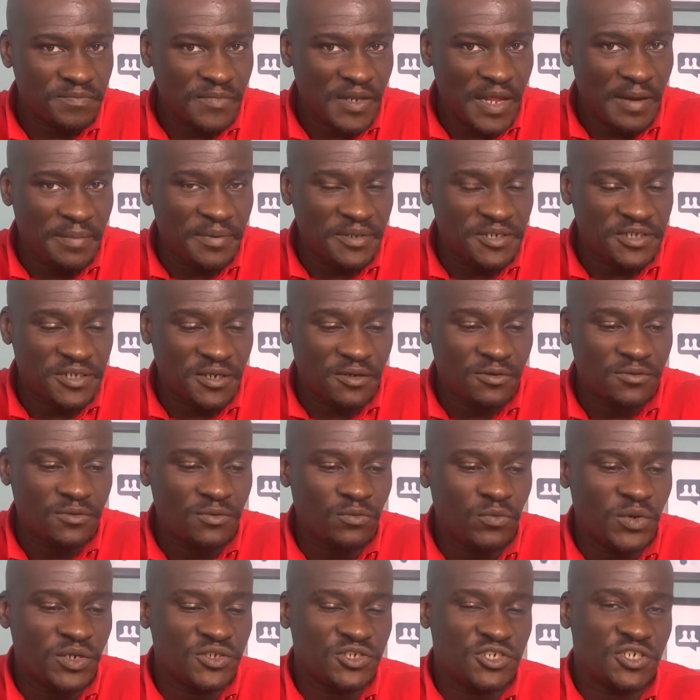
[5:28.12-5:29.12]
episode,
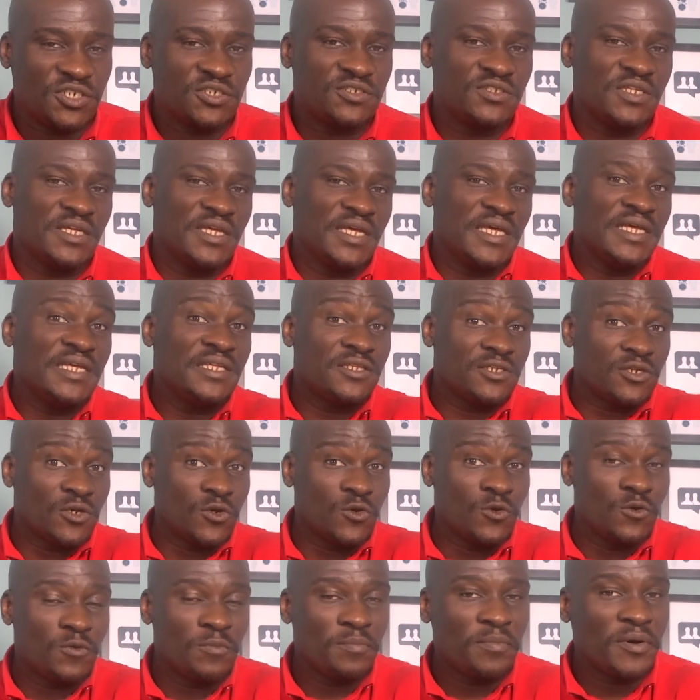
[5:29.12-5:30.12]
which is the
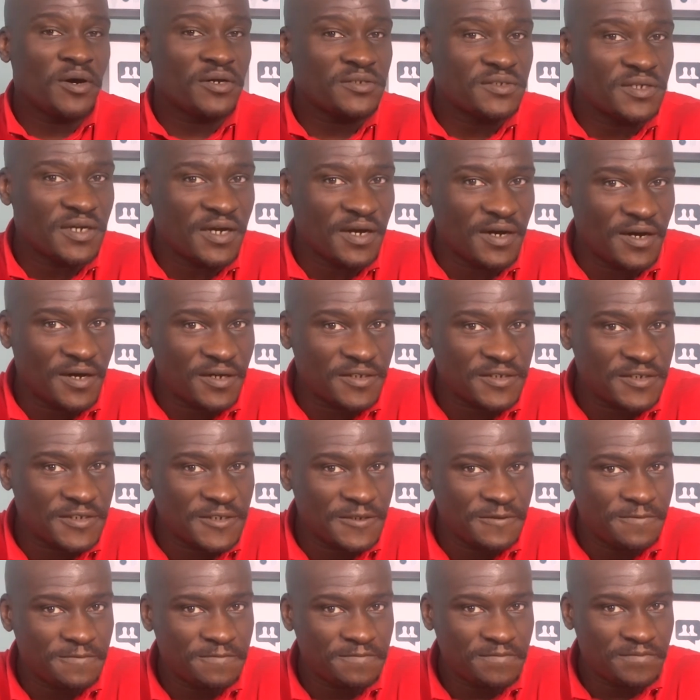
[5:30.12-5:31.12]
E2
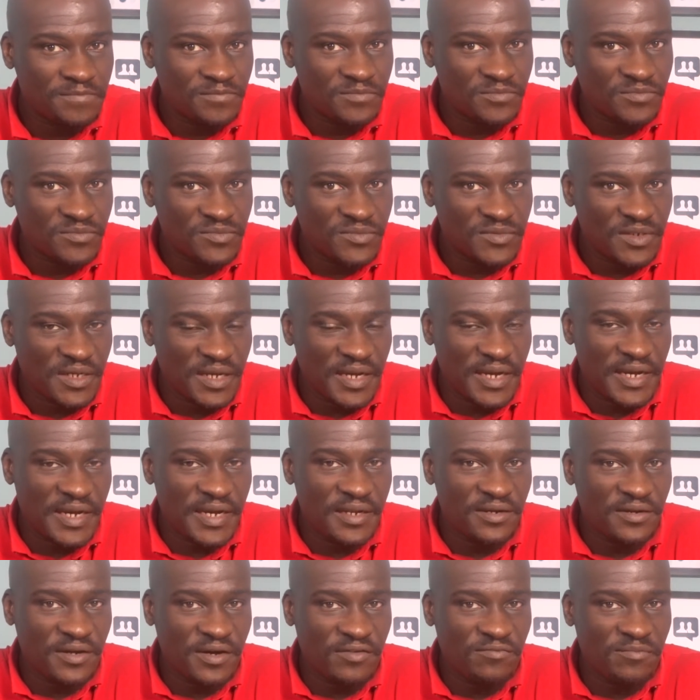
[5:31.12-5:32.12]
podcast.
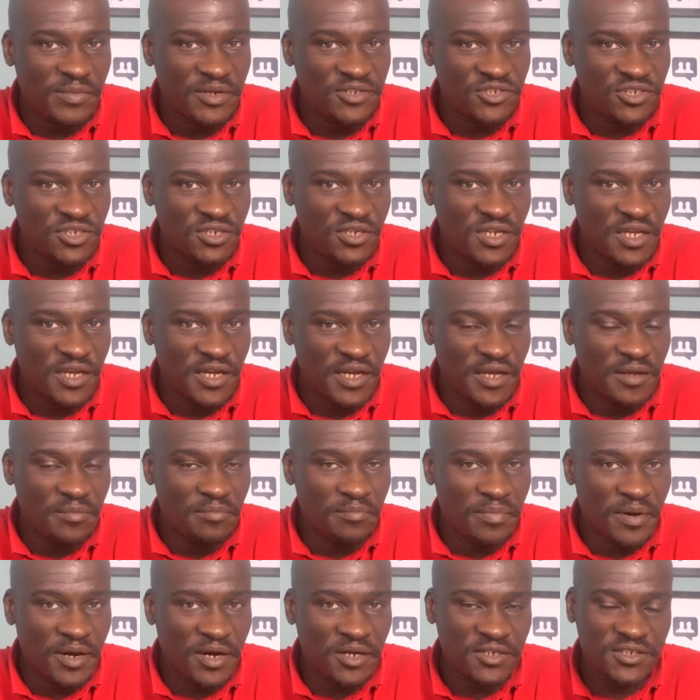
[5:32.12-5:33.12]
And I've mentioned it in
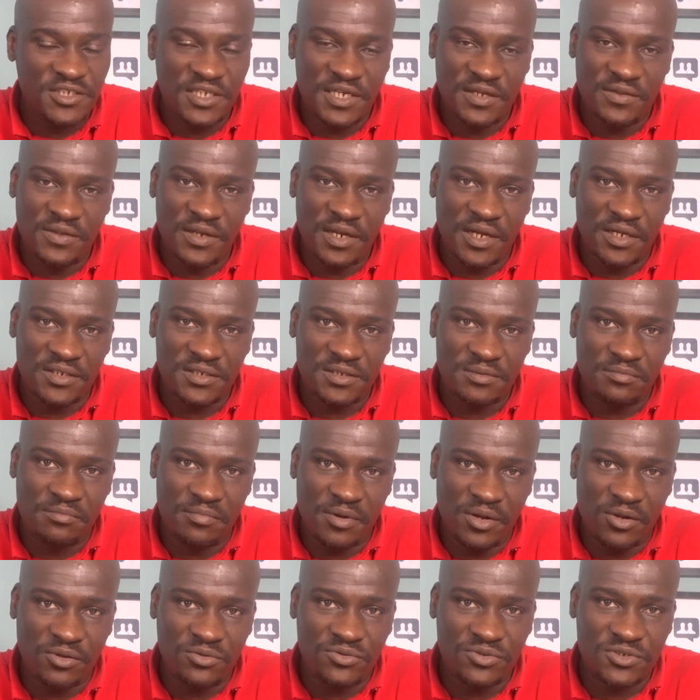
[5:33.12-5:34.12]
passing in the nuts and
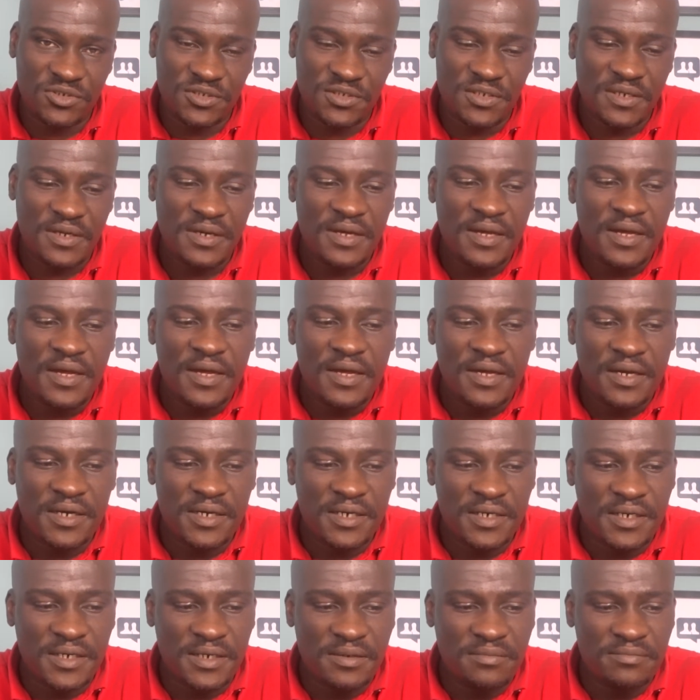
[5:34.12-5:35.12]
bolts.
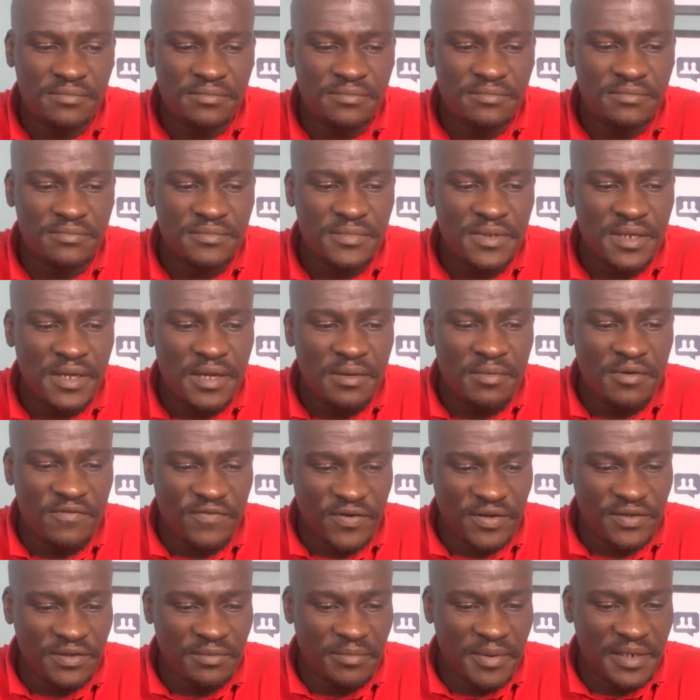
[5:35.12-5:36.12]

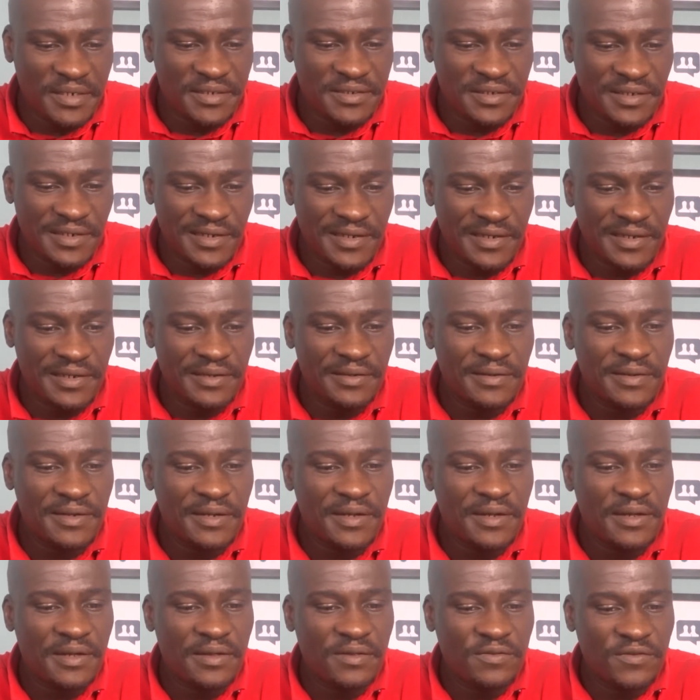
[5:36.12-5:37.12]
Fundamentally,
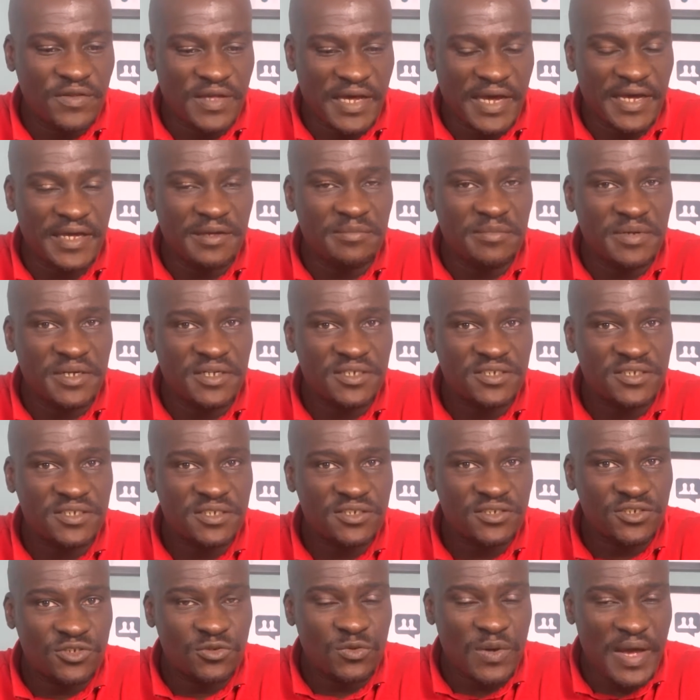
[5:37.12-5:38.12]
the aim
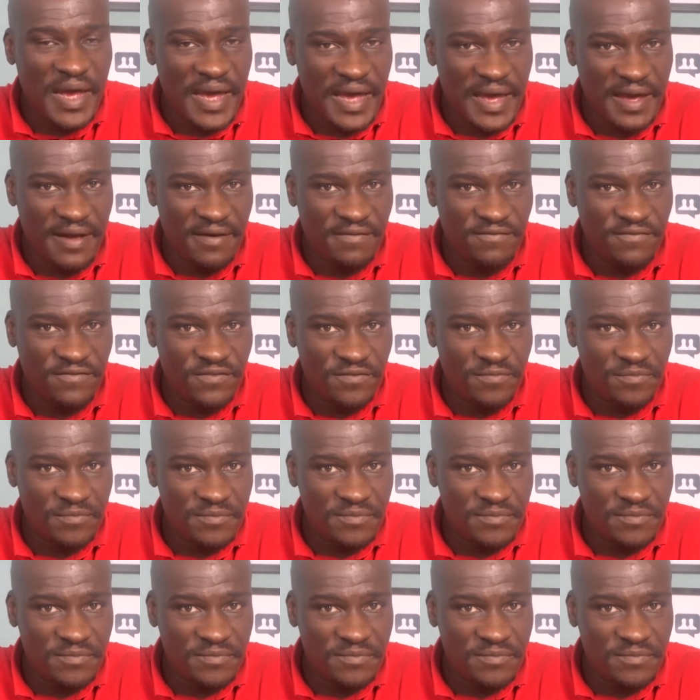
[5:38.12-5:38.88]
is to have,